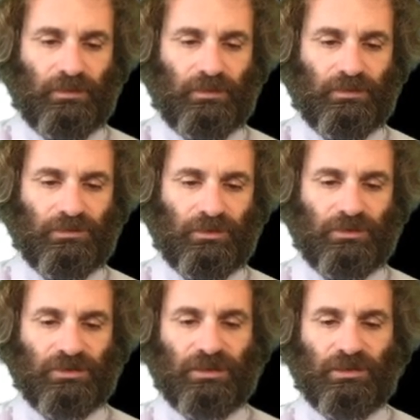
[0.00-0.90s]

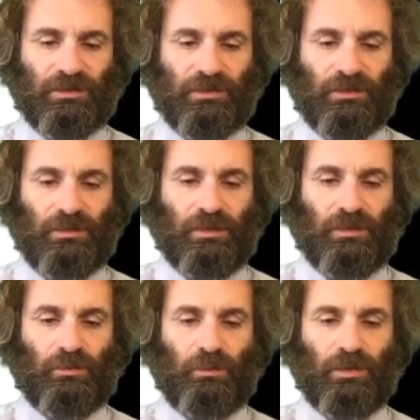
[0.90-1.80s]
starts here,
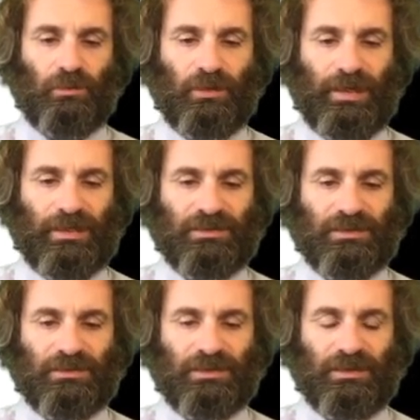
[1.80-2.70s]
where we're
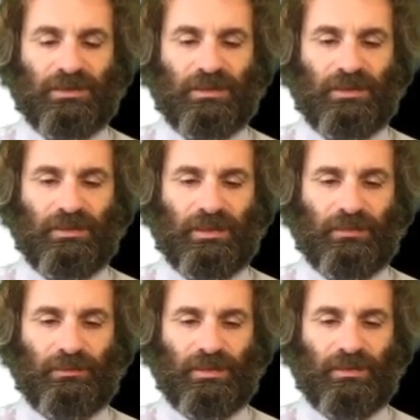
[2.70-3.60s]
accessing the
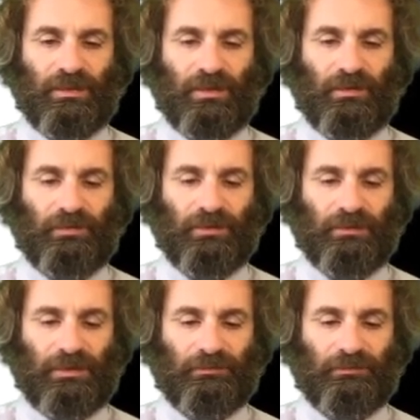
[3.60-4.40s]
element of the array.